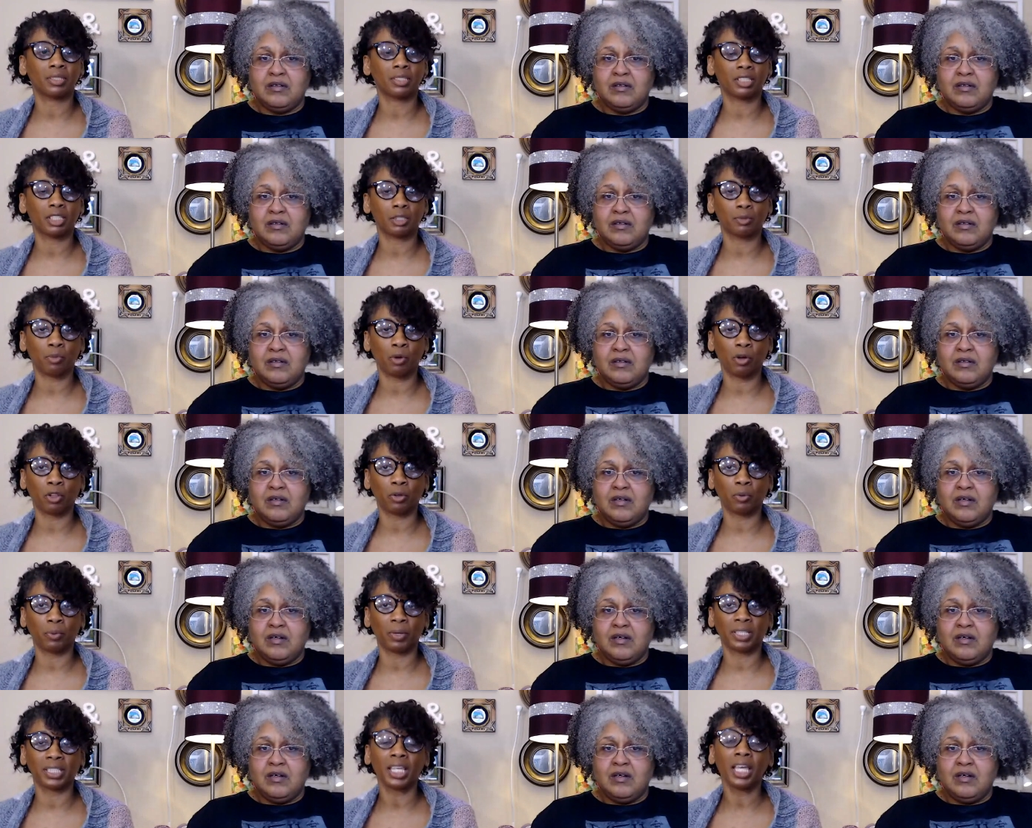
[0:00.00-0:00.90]
Speaker 1: to smaller
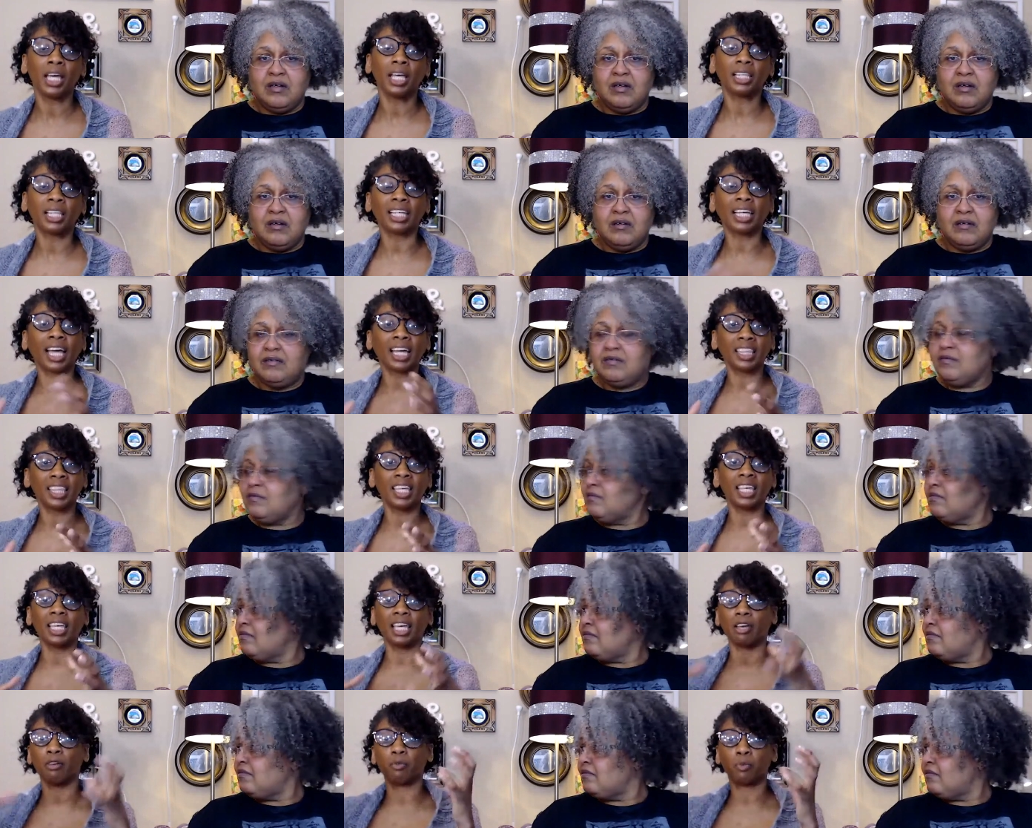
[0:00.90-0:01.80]
ones. Like I
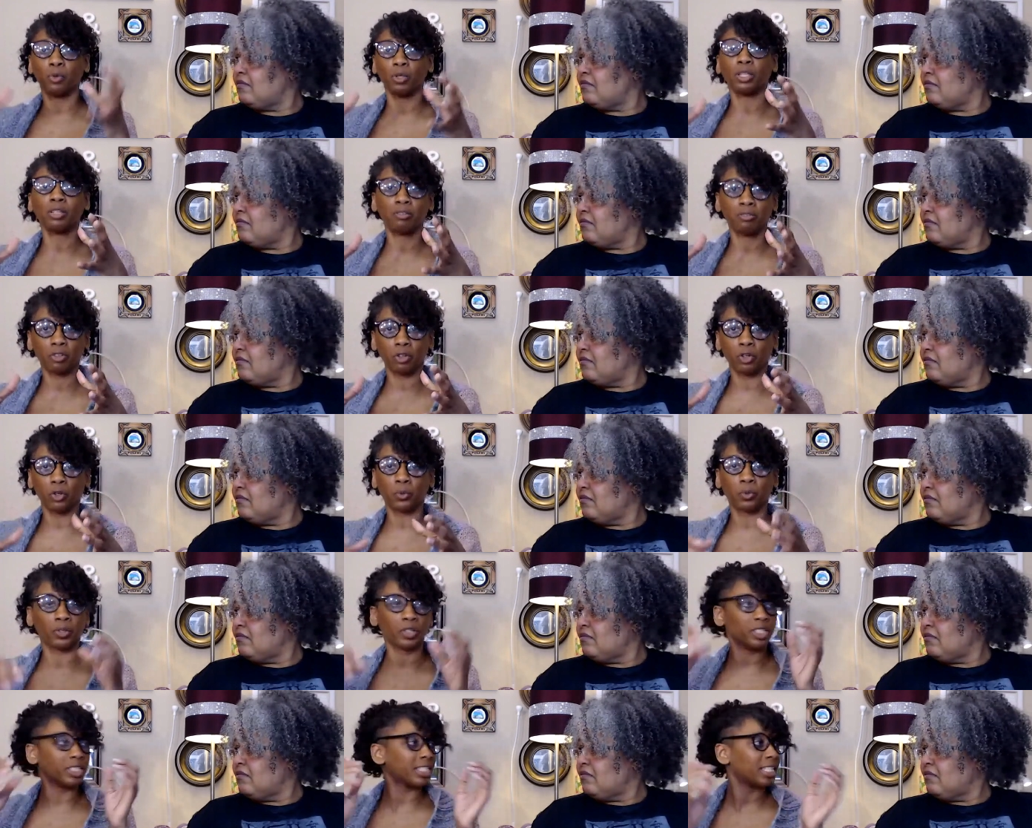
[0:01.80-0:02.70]
think if Wool and Folk
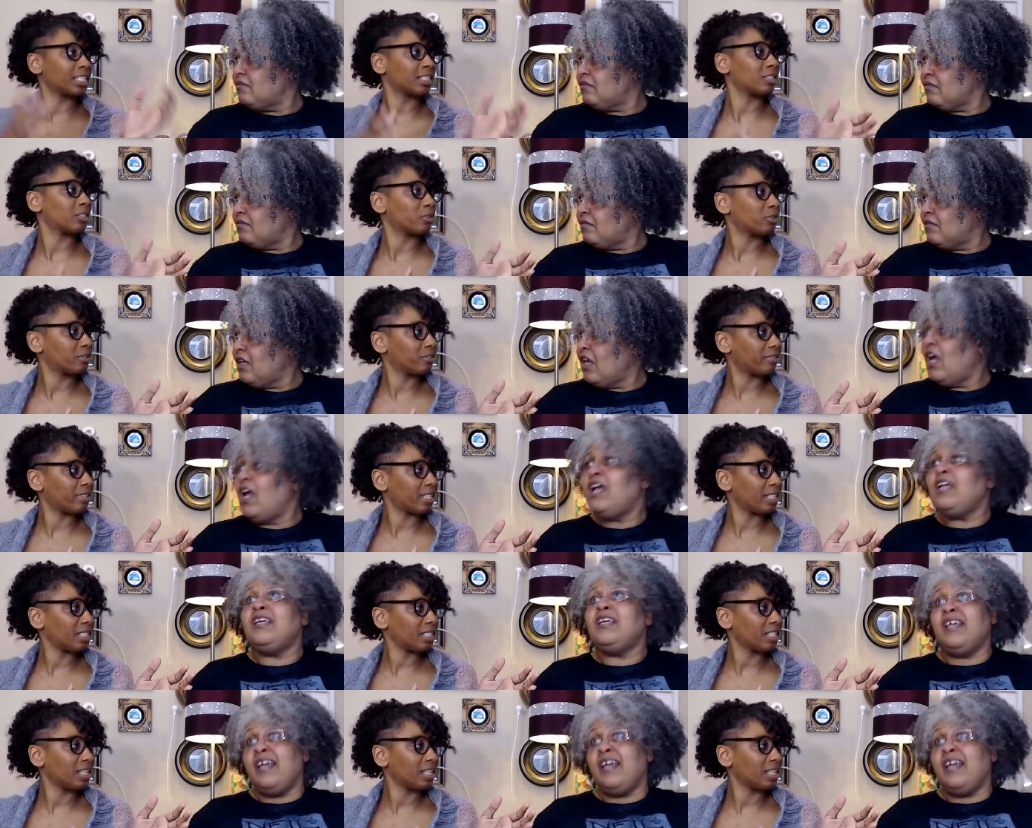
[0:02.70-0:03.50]
were a standalone event,